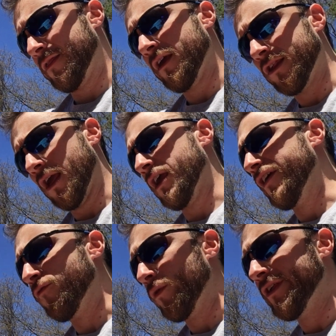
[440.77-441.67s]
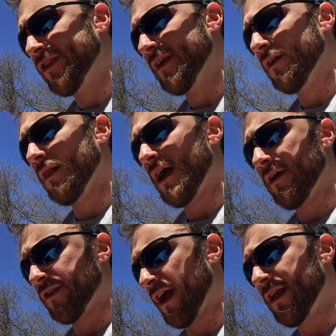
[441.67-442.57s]
They say, if we see
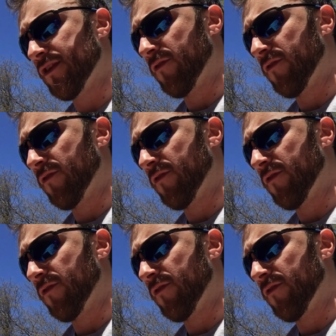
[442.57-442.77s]
signs of